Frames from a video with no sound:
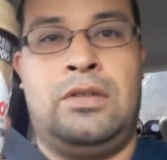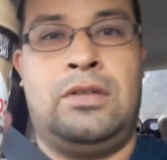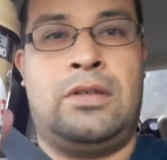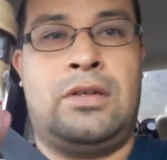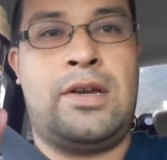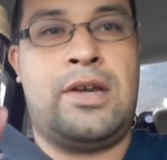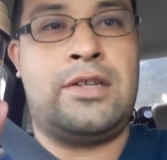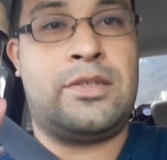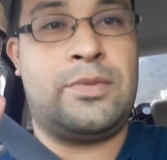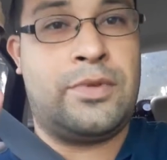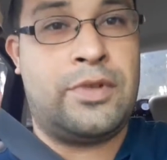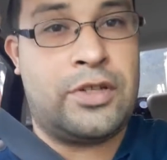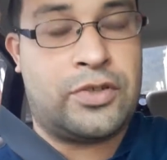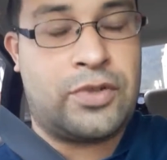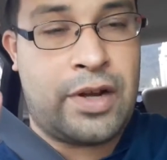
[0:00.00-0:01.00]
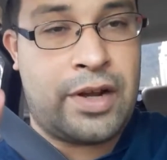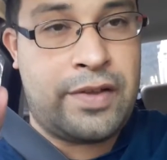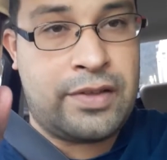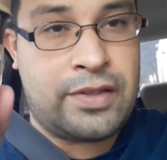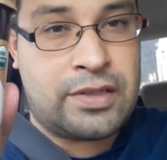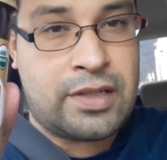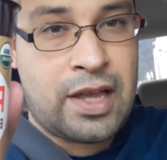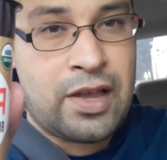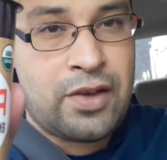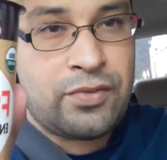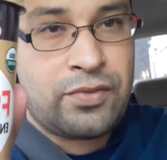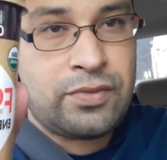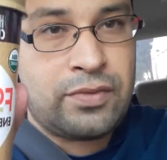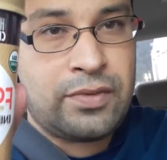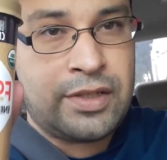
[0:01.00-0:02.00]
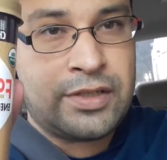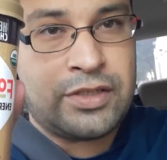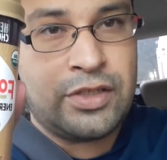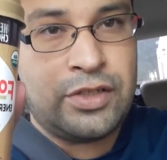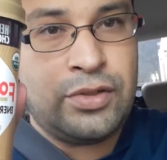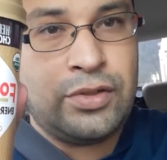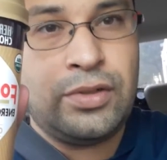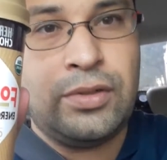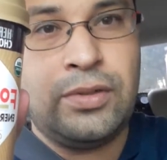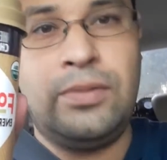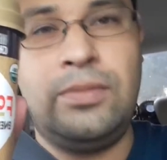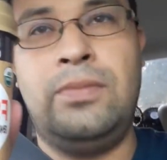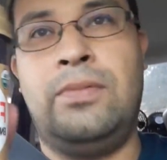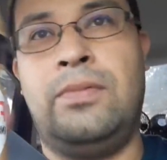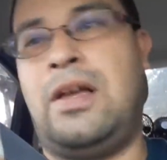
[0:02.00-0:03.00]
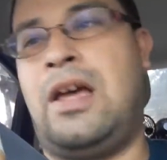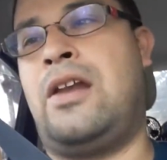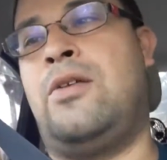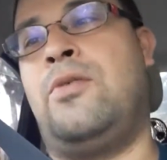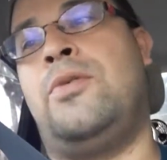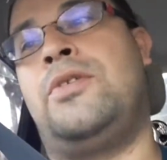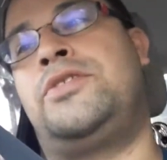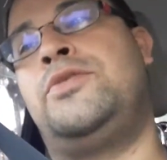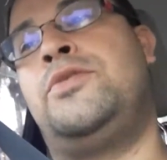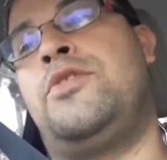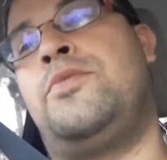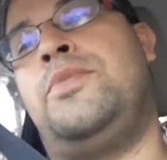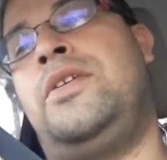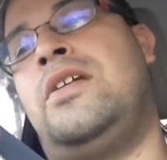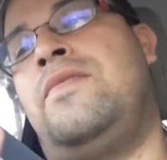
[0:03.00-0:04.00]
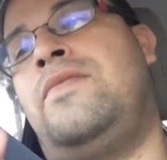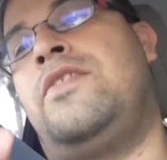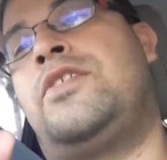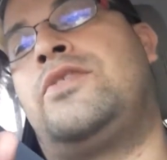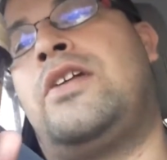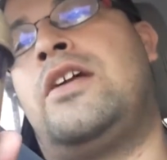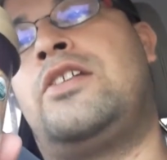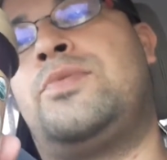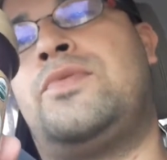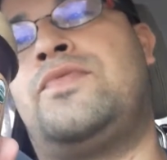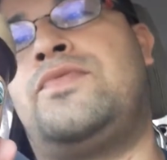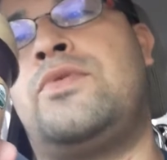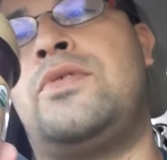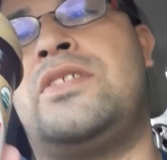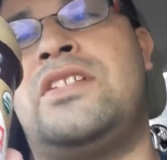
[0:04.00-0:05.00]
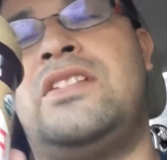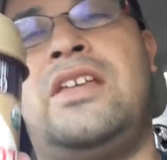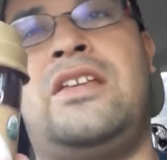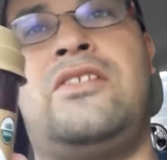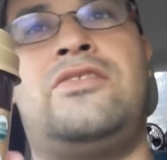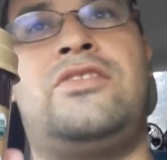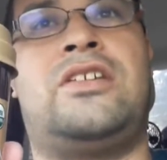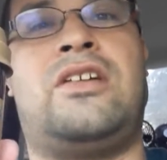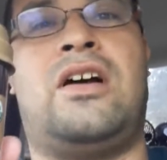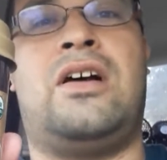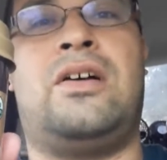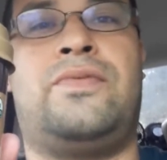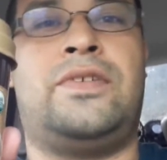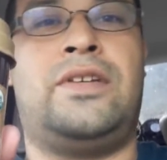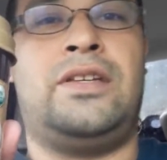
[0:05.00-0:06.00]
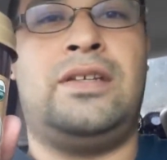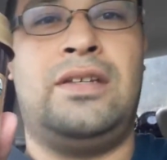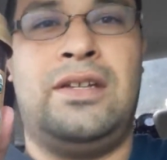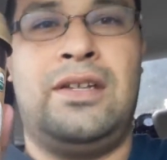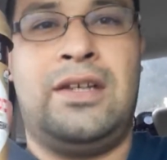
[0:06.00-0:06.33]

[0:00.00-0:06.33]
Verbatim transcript: Guys, I'm gonna try this out. It's a new, I don't know what's new to me. I've never tried this before. It's an energy coffee.